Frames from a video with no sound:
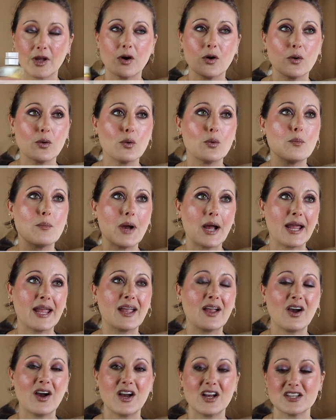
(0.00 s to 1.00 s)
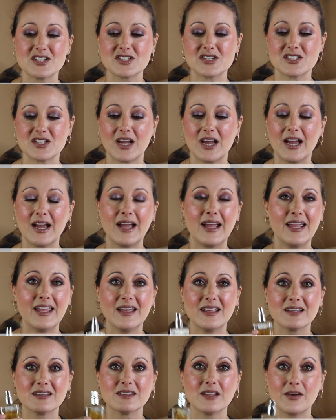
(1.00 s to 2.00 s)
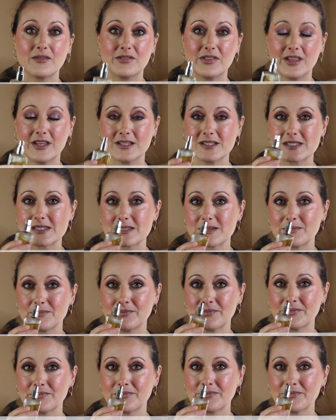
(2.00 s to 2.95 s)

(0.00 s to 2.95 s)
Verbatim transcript: oh my gosh, I love this.